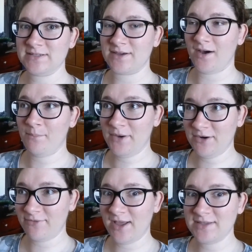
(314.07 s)
he got
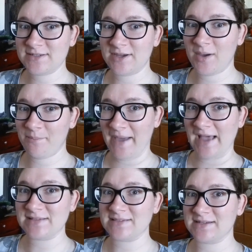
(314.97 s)
butterflies, and he got
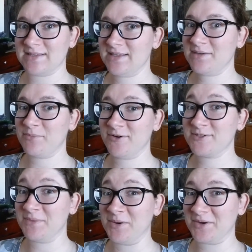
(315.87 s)
bats, and I think more
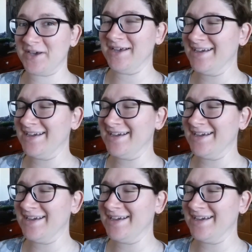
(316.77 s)
smoke.